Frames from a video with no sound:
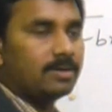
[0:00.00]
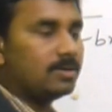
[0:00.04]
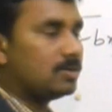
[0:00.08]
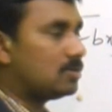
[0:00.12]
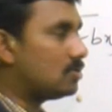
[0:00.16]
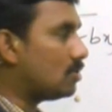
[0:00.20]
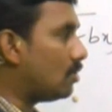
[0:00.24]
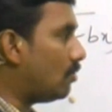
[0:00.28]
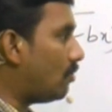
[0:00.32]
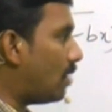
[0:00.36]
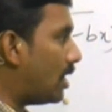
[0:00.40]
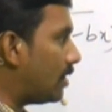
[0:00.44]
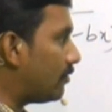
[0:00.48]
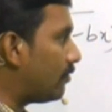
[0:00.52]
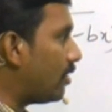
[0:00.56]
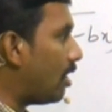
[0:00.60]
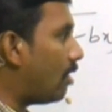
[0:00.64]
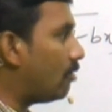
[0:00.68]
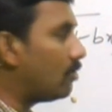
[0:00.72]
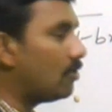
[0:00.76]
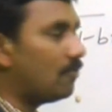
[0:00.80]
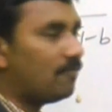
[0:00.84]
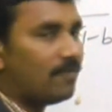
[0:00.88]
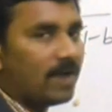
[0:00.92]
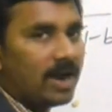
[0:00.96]
So what we
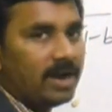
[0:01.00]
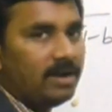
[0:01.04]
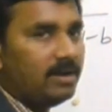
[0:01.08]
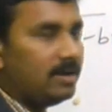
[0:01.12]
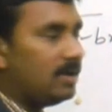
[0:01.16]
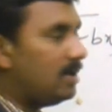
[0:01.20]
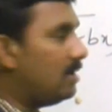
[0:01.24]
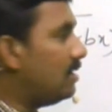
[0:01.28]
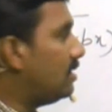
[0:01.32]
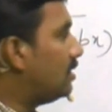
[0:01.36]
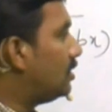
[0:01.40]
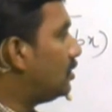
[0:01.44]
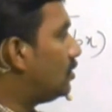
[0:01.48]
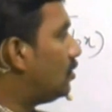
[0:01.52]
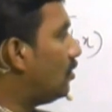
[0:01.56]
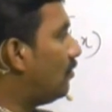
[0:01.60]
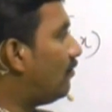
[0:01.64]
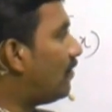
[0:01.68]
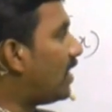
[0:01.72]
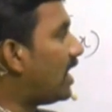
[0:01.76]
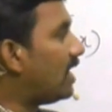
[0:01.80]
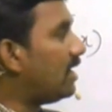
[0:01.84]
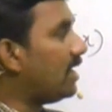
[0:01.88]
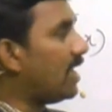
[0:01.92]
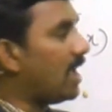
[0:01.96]
have to find? To
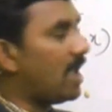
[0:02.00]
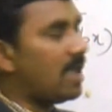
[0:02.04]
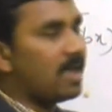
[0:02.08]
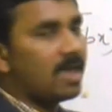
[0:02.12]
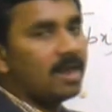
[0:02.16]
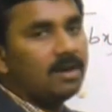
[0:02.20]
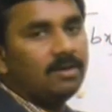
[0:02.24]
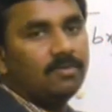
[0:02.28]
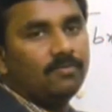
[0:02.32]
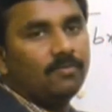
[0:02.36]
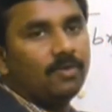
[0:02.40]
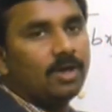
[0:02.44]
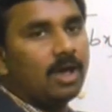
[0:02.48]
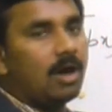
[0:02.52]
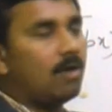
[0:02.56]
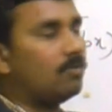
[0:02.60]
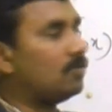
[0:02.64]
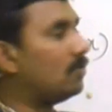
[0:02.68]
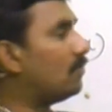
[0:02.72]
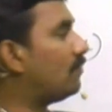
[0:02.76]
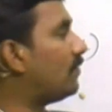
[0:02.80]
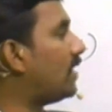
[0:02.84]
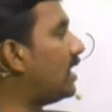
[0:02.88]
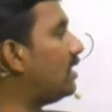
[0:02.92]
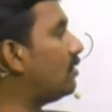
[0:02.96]
find an, we have
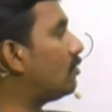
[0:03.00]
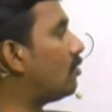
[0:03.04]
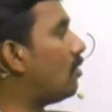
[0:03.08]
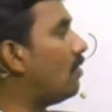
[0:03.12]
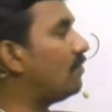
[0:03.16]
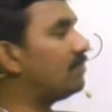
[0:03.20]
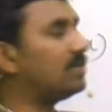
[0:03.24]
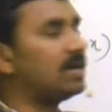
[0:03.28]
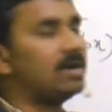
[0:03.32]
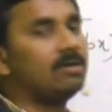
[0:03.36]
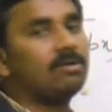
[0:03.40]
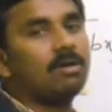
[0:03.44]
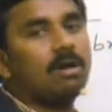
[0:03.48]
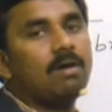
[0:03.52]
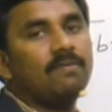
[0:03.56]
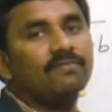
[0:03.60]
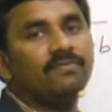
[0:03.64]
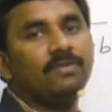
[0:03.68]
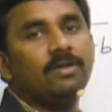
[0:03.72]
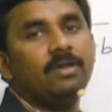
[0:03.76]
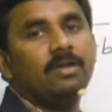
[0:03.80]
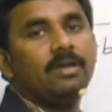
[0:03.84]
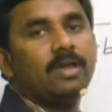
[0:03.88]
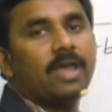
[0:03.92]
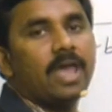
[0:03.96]
to find coefficient
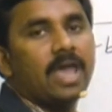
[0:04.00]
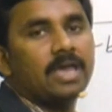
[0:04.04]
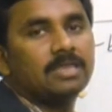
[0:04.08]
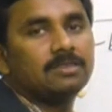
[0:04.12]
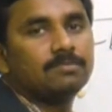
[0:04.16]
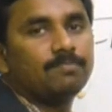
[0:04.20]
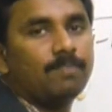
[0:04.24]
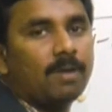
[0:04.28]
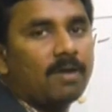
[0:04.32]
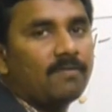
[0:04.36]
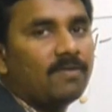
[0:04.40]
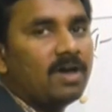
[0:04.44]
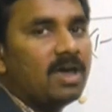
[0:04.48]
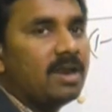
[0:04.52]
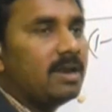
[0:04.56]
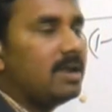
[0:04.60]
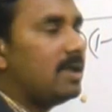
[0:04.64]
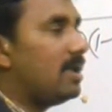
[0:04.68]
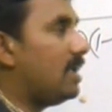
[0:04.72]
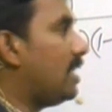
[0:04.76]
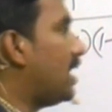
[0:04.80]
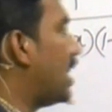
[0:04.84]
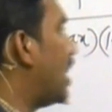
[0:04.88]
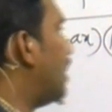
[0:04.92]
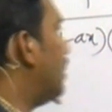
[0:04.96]
of x power
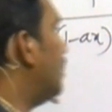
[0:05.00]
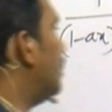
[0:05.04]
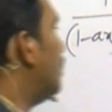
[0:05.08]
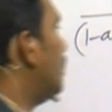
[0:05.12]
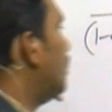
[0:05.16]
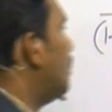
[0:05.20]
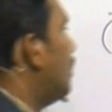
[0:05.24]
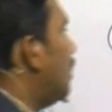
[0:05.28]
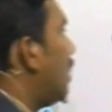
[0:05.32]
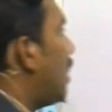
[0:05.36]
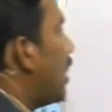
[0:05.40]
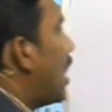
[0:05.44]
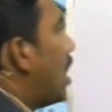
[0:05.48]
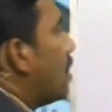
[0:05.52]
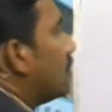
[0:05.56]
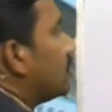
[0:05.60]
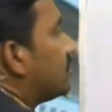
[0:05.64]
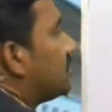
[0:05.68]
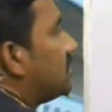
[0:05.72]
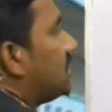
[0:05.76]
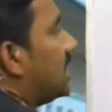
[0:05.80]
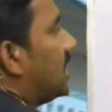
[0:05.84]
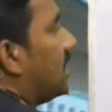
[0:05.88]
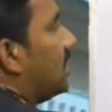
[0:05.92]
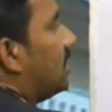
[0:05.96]
n. Now
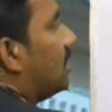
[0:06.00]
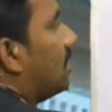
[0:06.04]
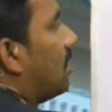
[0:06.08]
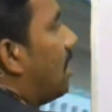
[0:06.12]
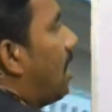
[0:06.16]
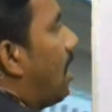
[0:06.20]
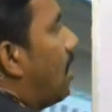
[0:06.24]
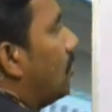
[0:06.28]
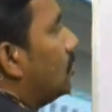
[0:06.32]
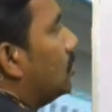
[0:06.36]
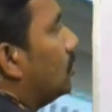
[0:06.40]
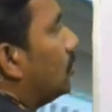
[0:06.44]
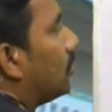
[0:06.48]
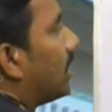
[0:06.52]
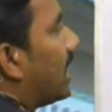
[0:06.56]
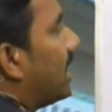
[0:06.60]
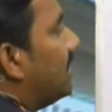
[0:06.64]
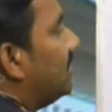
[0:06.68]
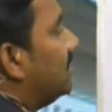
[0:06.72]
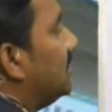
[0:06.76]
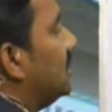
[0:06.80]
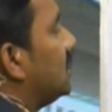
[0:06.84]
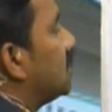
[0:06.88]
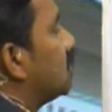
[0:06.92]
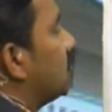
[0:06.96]
see how to
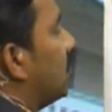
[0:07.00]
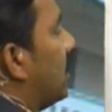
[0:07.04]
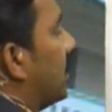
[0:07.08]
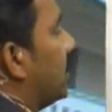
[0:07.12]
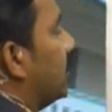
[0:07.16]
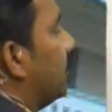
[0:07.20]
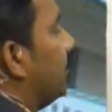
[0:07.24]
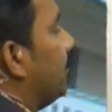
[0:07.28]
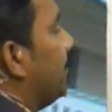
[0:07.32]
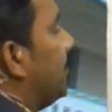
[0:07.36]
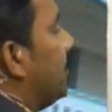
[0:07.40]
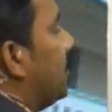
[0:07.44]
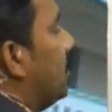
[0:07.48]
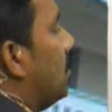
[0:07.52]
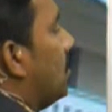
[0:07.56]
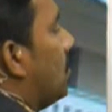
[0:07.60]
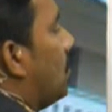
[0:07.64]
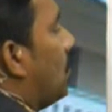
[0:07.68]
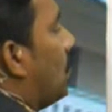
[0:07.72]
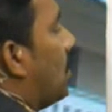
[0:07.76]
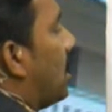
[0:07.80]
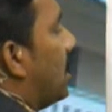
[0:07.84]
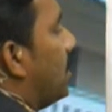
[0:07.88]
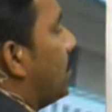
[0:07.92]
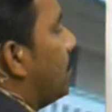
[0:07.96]
write this one.
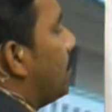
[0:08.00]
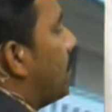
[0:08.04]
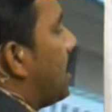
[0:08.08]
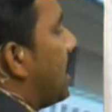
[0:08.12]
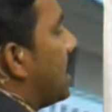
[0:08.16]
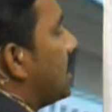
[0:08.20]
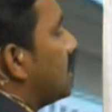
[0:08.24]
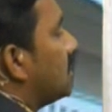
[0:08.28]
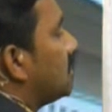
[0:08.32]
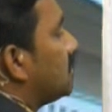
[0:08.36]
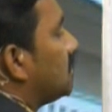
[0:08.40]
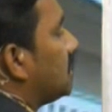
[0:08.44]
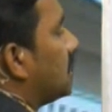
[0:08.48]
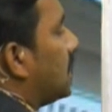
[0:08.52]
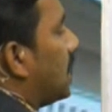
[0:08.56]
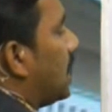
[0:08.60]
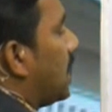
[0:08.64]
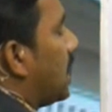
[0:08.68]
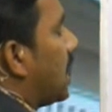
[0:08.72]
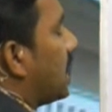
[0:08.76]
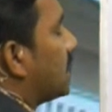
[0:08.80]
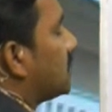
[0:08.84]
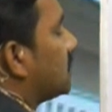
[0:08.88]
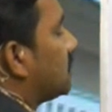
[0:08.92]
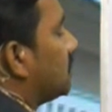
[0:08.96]
1 minus
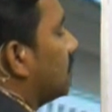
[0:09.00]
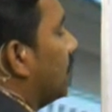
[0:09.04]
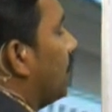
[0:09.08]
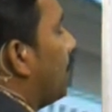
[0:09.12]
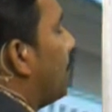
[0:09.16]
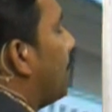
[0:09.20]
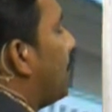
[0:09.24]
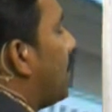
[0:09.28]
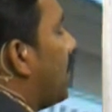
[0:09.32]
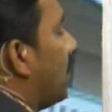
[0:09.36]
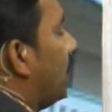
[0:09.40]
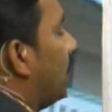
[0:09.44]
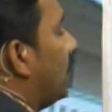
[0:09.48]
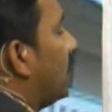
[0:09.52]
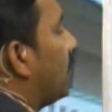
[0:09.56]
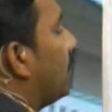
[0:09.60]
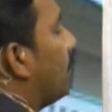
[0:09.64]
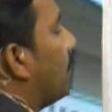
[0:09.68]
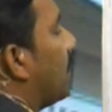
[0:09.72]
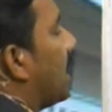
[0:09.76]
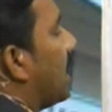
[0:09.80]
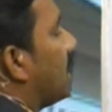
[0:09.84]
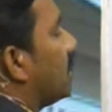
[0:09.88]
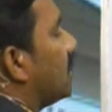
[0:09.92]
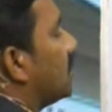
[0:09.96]
ax power
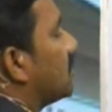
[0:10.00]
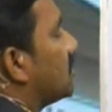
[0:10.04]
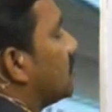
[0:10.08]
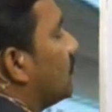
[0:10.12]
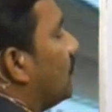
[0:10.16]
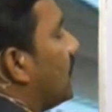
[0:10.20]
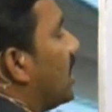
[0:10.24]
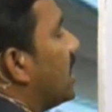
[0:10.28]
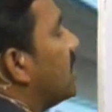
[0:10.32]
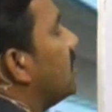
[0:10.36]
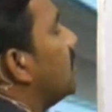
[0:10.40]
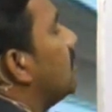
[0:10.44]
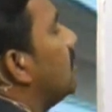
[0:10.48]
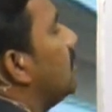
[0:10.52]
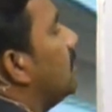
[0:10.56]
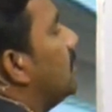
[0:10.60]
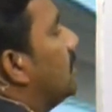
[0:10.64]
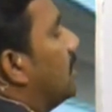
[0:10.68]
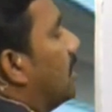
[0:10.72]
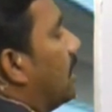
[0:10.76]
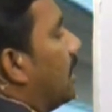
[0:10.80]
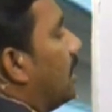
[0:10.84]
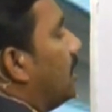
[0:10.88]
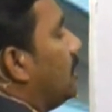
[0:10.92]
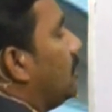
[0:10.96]
minus 1
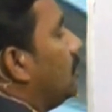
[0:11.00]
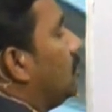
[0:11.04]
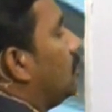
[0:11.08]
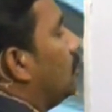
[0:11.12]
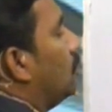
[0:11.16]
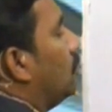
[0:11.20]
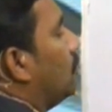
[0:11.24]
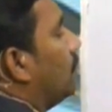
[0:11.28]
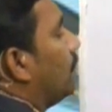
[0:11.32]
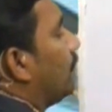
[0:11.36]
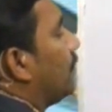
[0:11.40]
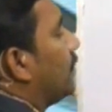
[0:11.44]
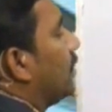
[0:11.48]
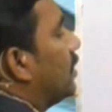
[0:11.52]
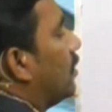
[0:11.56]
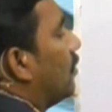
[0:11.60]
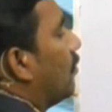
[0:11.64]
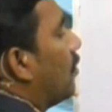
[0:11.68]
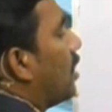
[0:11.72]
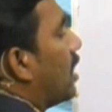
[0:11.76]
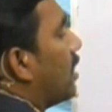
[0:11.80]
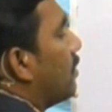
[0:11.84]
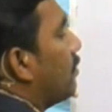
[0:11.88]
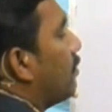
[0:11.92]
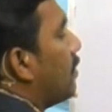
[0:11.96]
into
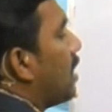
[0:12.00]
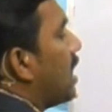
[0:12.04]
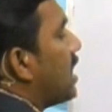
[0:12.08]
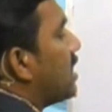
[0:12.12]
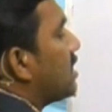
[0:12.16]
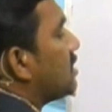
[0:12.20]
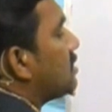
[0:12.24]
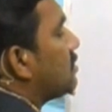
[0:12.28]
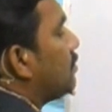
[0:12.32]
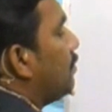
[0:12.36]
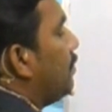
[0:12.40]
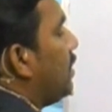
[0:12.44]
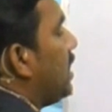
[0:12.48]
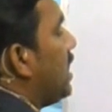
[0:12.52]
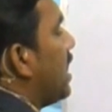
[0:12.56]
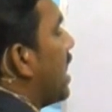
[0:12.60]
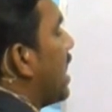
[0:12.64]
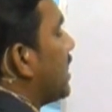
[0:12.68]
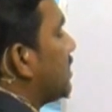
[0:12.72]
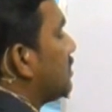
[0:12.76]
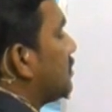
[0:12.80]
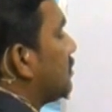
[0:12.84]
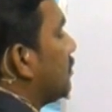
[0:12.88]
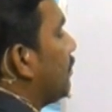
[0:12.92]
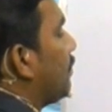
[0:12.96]
1 minus
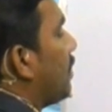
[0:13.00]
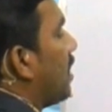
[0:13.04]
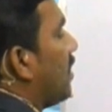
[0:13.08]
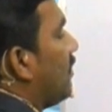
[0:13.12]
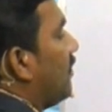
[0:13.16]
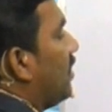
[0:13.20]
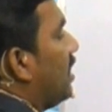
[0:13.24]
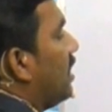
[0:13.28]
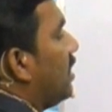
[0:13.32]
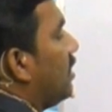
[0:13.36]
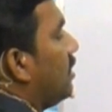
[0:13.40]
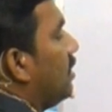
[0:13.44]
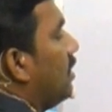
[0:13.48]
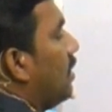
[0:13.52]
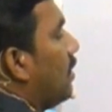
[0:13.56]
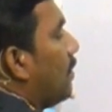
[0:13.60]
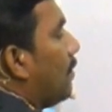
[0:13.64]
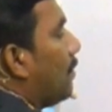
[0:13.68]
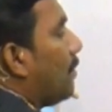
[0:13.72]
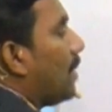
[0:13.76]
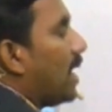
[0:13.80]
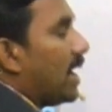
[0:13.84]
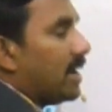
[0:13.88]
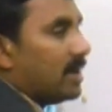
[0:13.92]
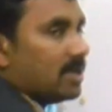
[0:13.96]
bx power
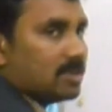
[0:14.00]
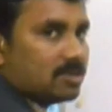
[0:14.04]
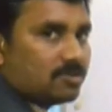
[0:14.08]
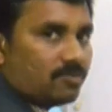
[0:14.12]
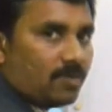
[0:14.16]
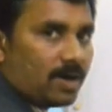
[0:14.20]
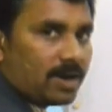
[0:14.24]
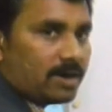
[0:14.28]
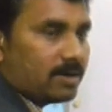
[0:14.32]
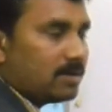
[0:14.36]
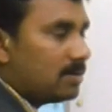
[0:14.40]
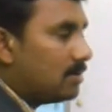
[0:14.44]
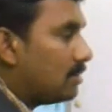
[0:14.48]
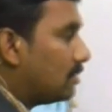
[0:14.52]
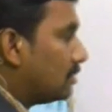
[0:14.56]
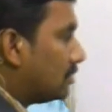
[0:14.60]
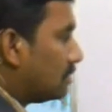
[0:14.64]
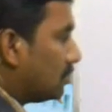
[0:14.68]
minus 1.